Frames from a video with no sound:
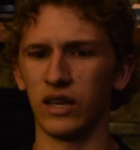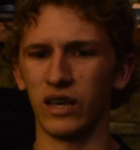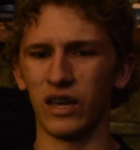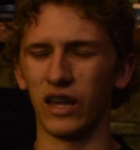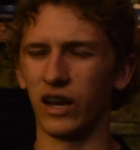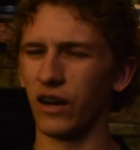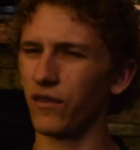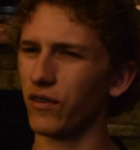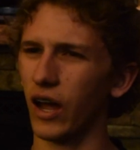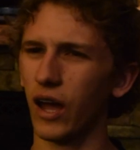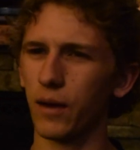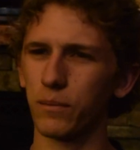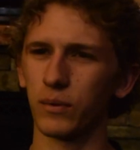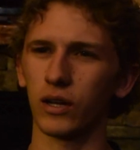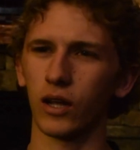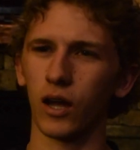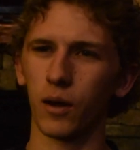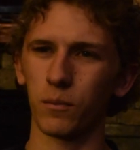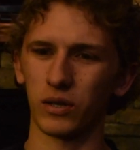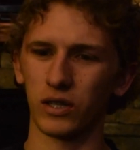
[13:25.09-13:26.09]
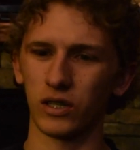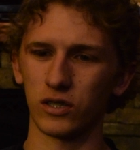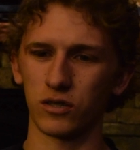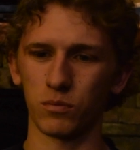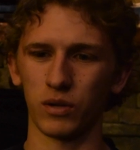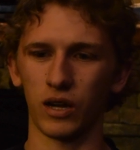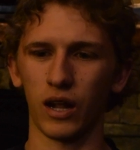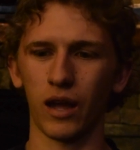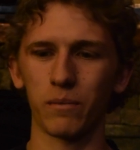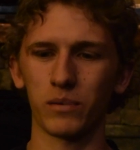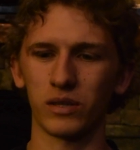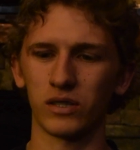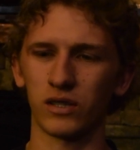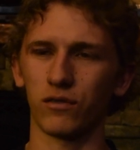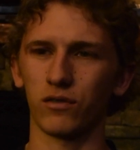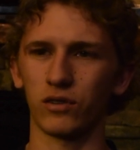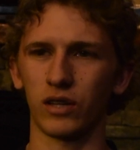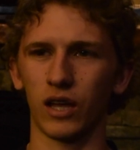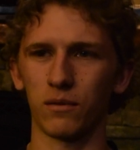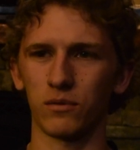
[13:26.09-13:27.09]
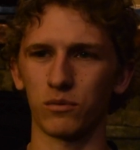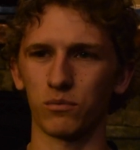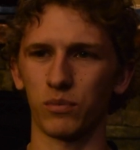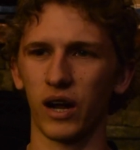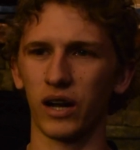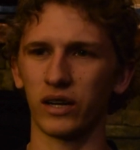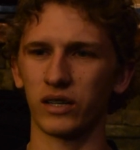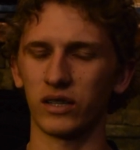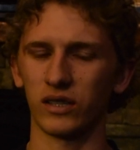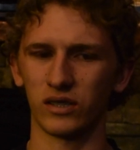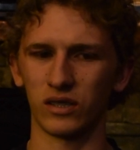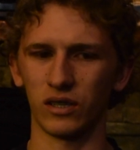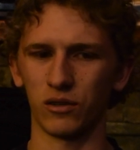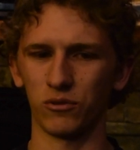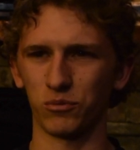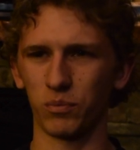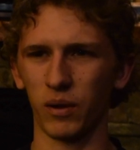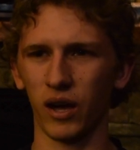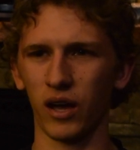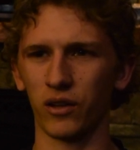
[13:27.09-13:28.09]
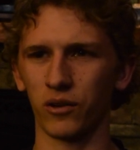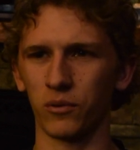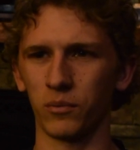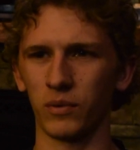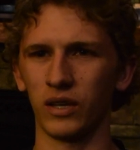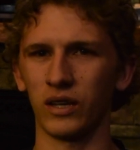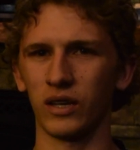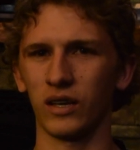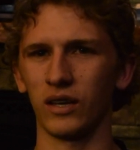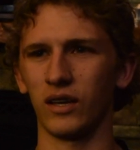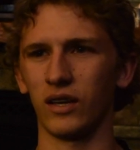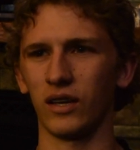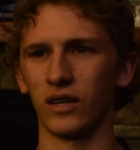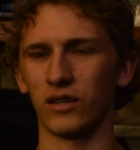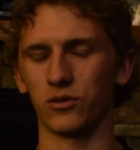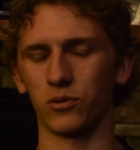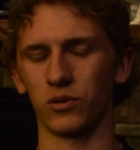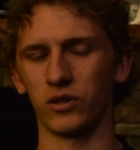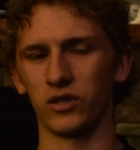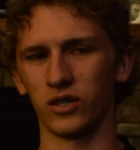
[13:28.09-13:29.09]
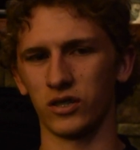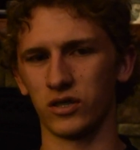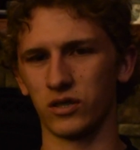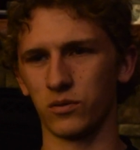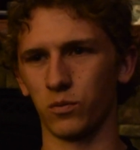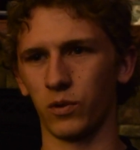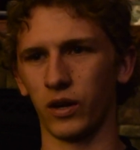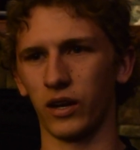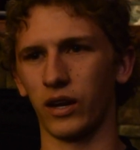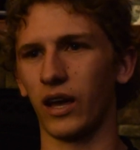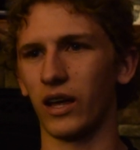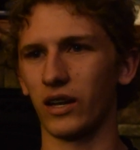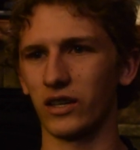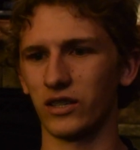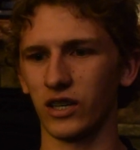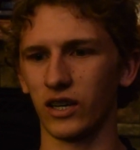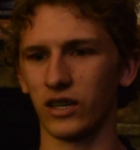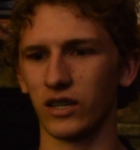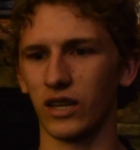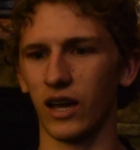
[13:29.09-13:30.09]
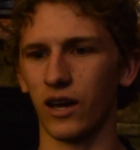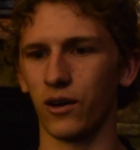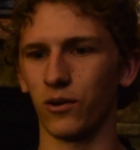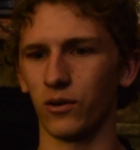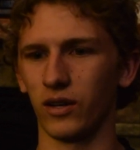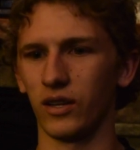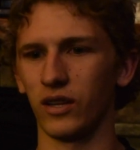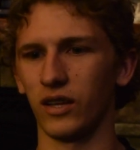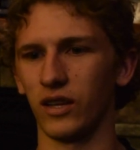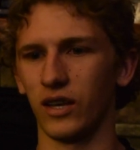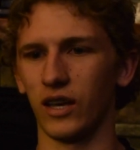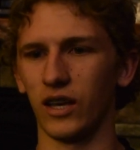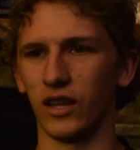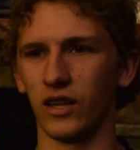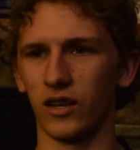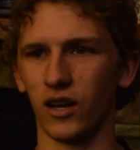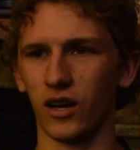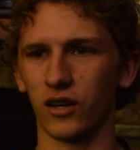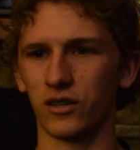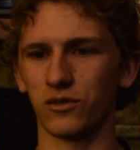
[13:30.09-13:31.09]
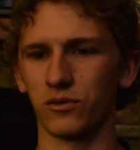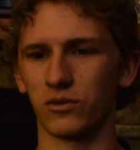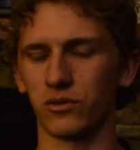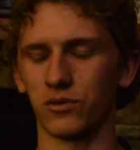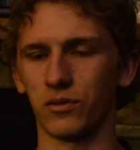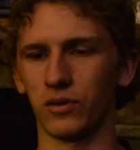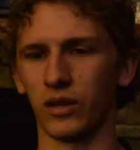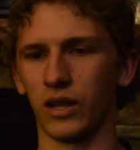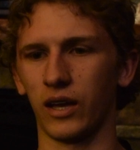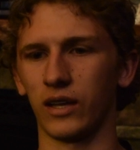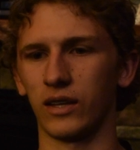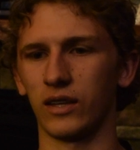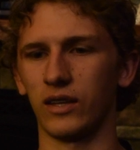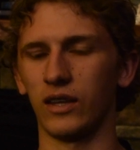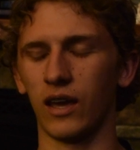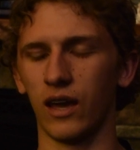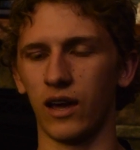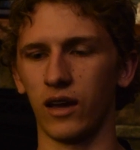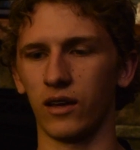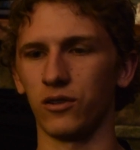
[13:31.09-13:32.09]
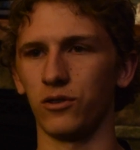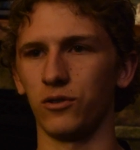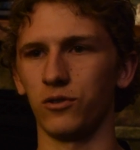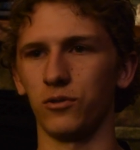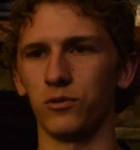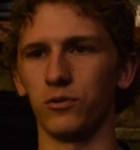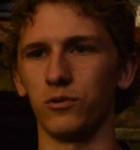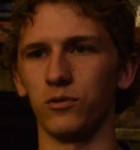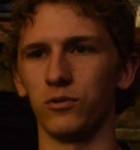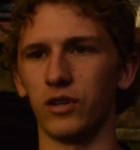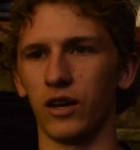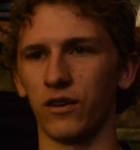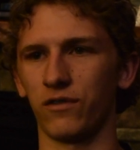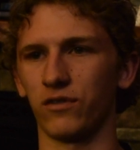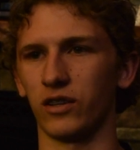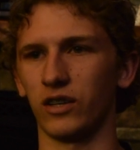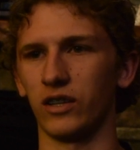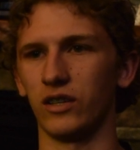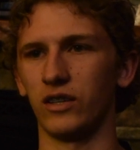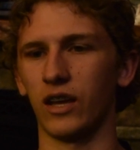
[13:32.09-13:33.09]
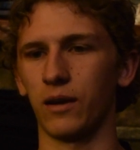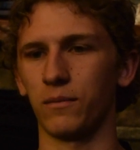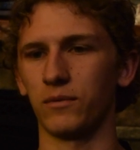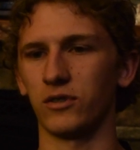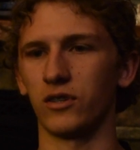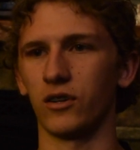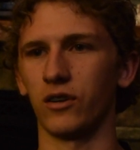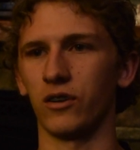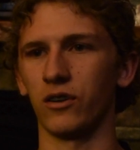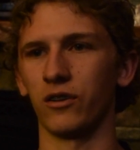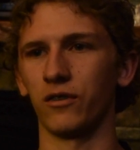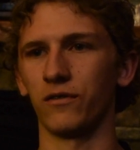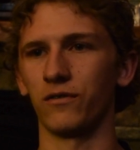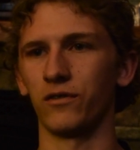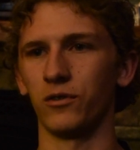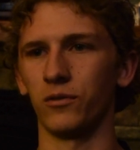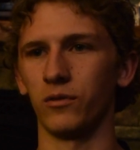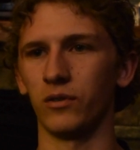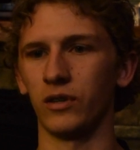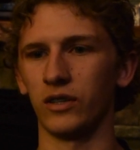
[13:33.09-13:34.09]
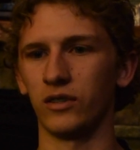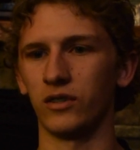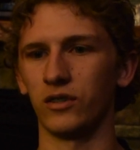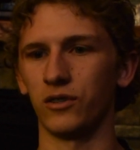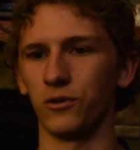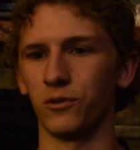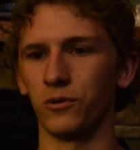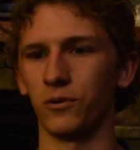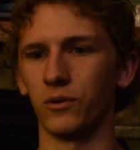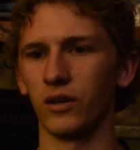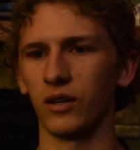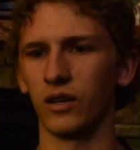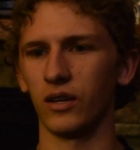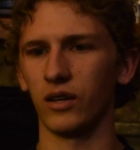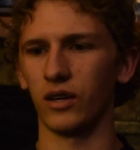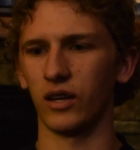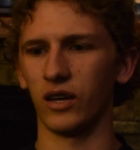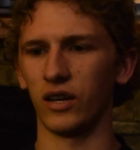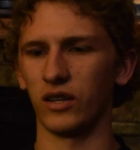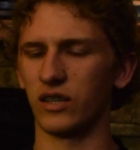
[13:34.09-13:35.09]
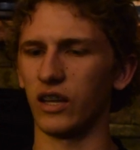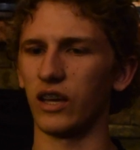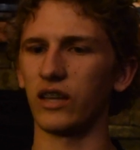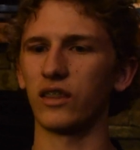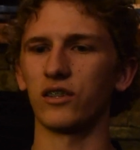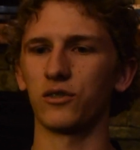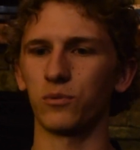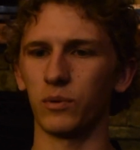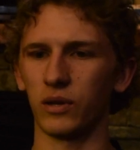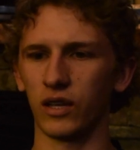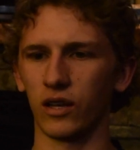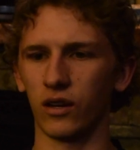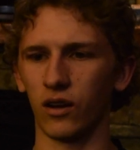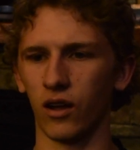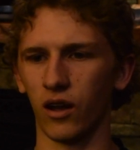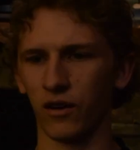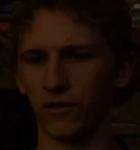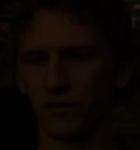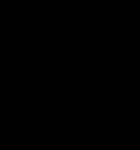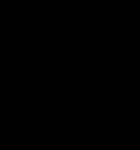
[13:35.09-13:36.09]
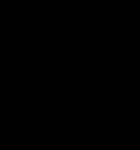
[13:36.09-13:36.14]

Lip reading: It never happened in competition, but it happened several times in practice, and it was bothering me. So I just went and had it checked out, and doctors were like, yeah, you definitely damaged a nerve. You need to take this weekend off.